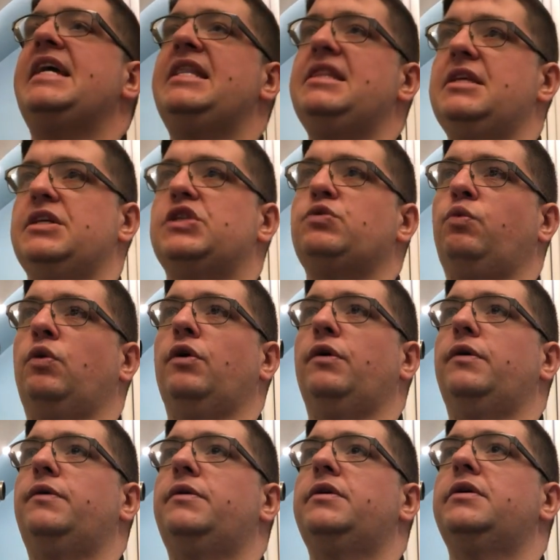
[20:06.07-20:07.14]
in this
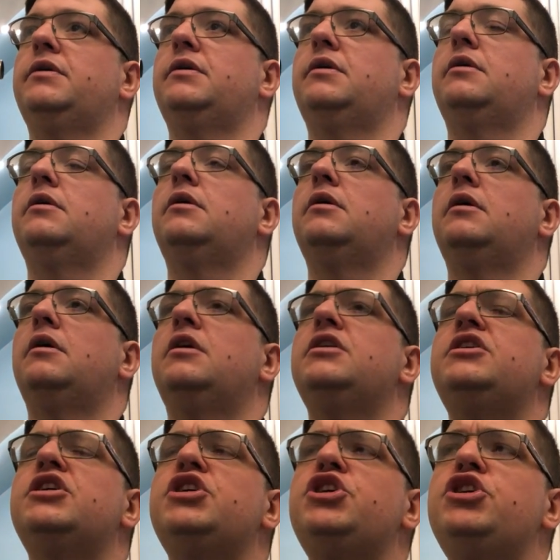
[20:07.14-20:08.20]
world
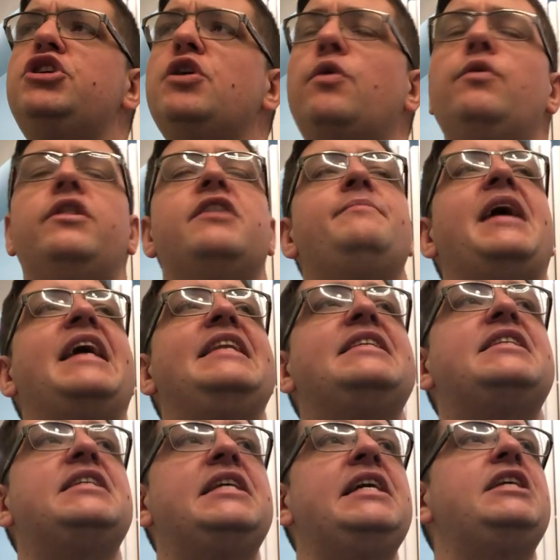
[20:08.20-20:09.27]
to show them
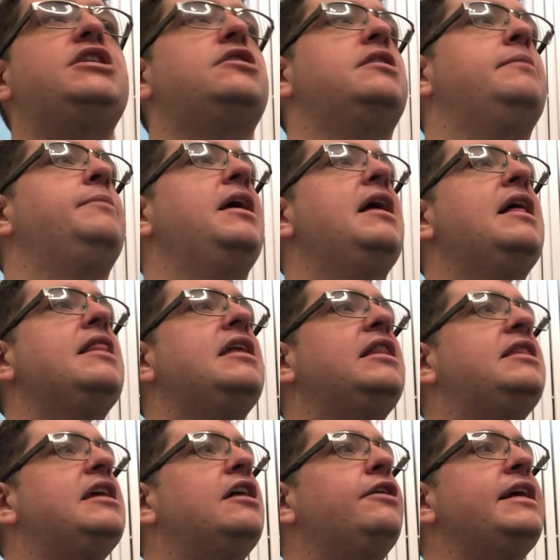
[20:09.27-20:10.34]
and teach them
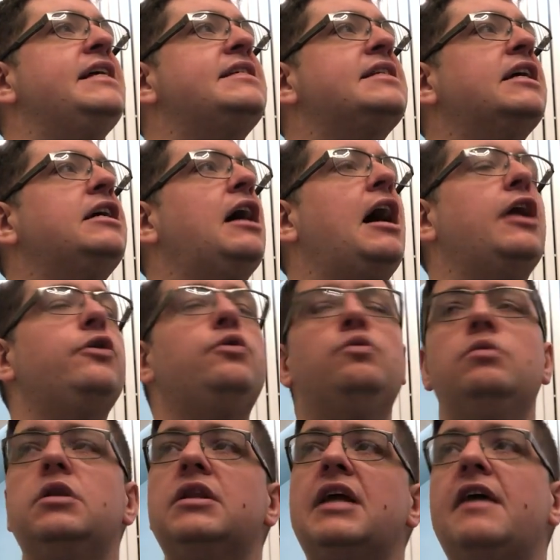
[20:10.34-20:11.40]
that there is a God
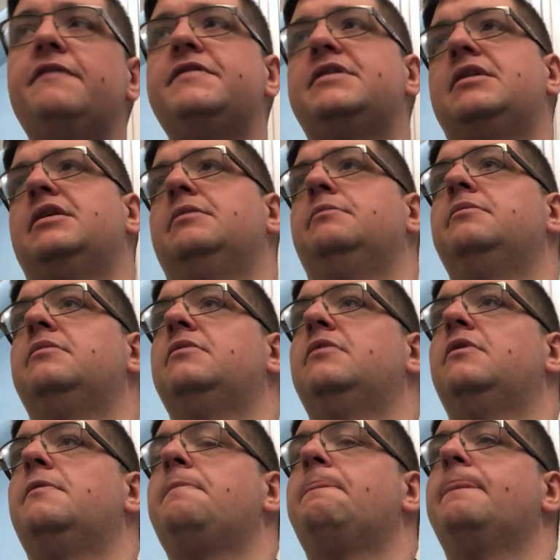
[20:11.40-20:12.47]
who loves them,
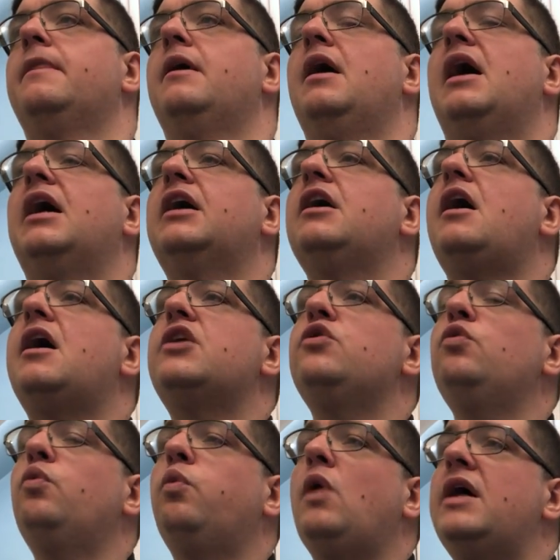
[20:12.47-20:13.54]
a God
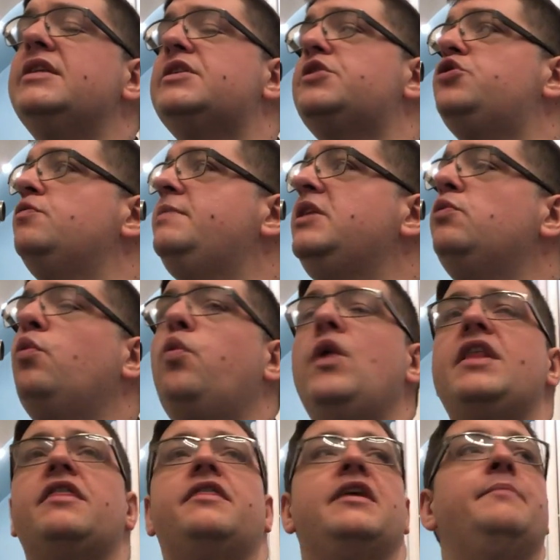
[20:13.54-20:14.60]
who wants to be
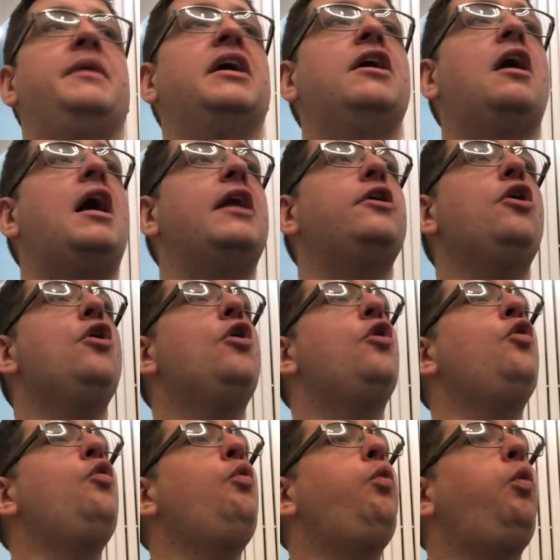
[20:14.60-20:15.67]
with them, a God
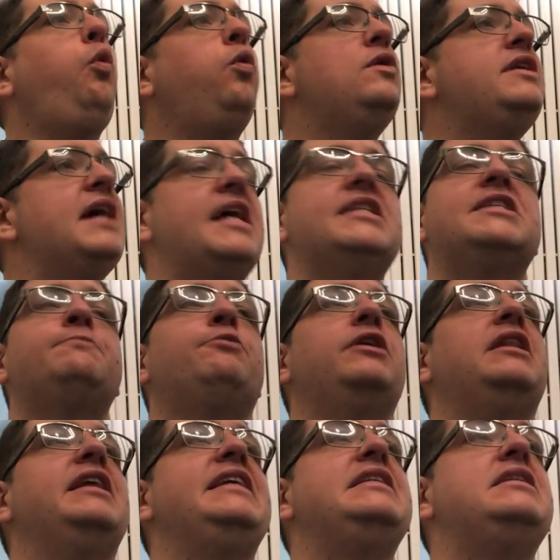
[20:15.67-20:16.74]
who
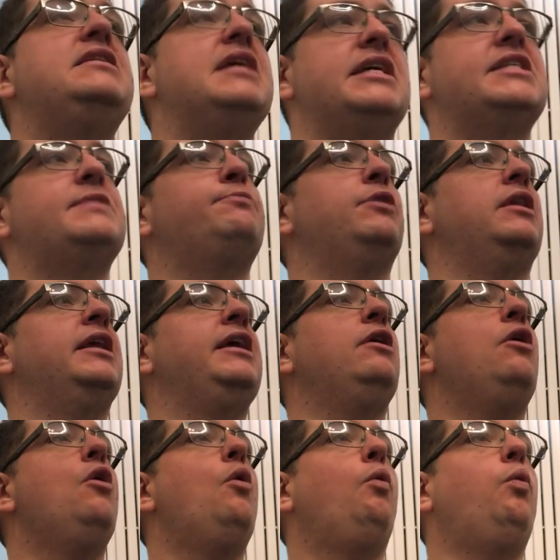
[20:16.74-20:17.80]
desperately, desperately
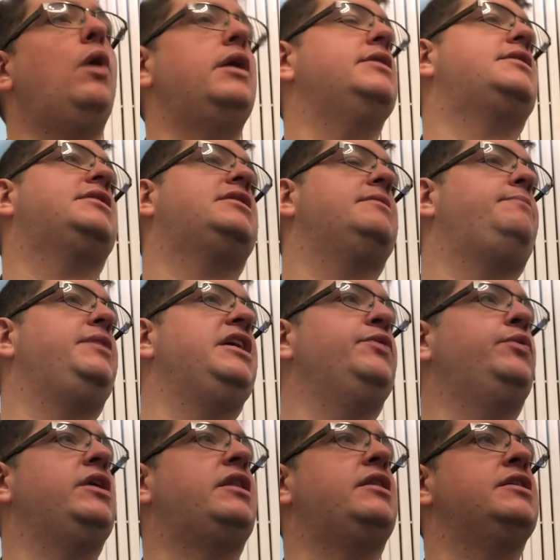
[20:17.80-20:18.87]
wants to be
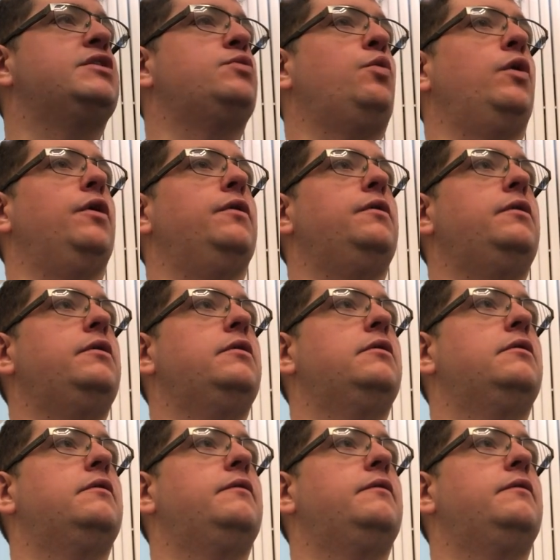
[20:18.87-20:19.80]
with this world.